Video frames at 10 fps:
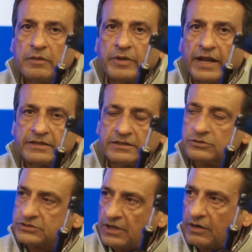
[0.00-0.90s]
But I think to
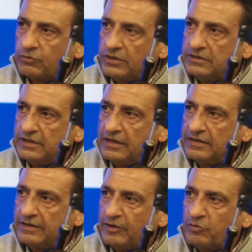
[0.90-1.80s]
start with, Neil,
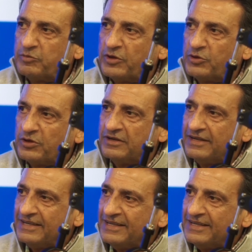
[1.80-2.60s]
it will be good